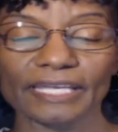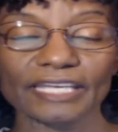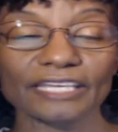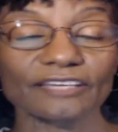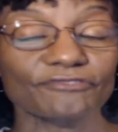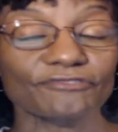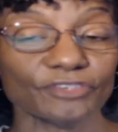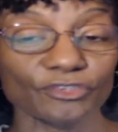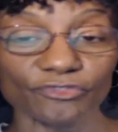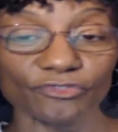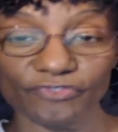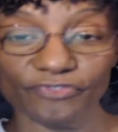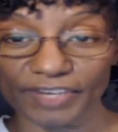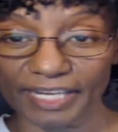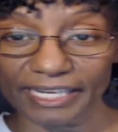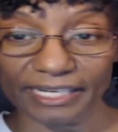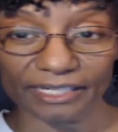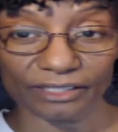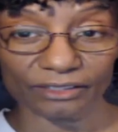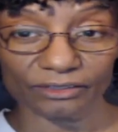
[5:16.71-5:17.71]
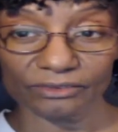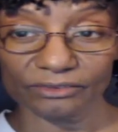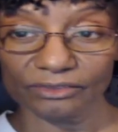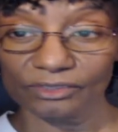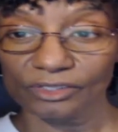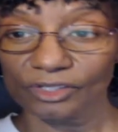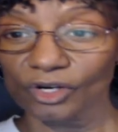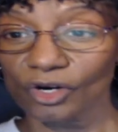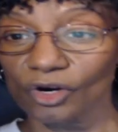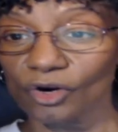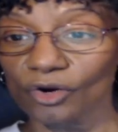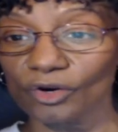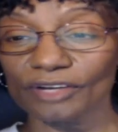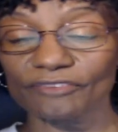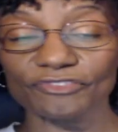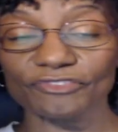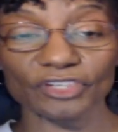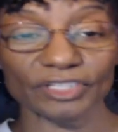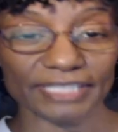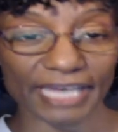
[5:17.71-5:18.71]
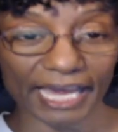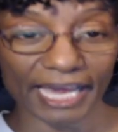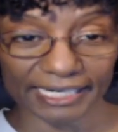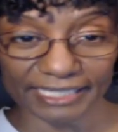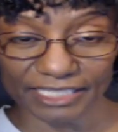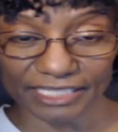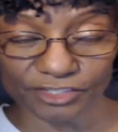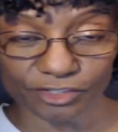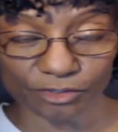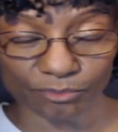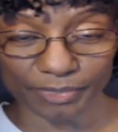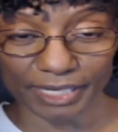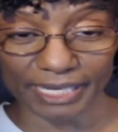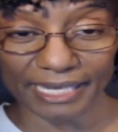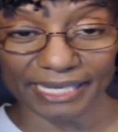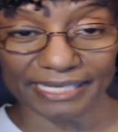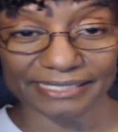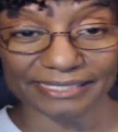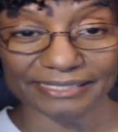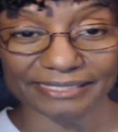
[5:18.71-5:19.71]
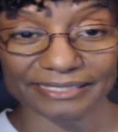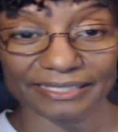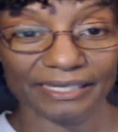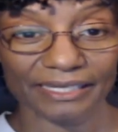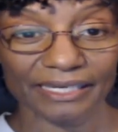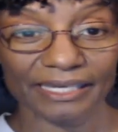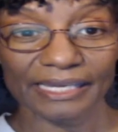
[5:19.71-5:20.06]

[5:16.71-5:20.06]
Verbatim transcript: If you fail or if you're not at your best,